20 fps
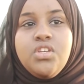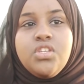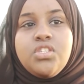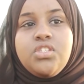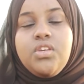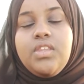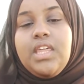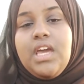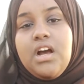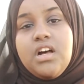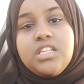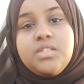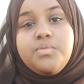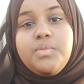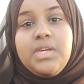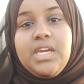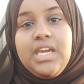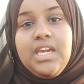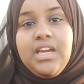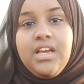So they asked
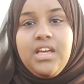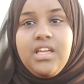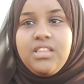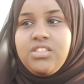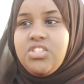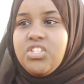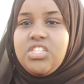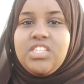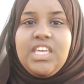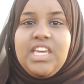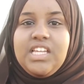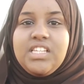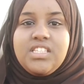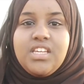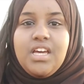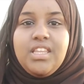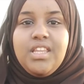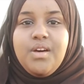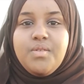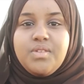me, just the
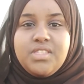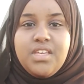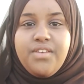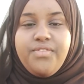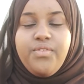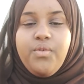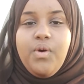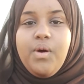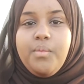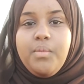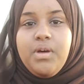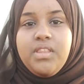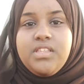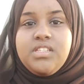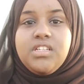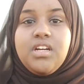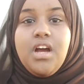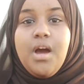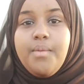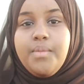intern that was there for 1 month,
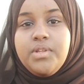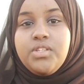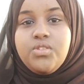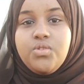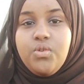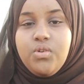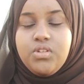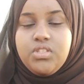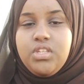to come and talk.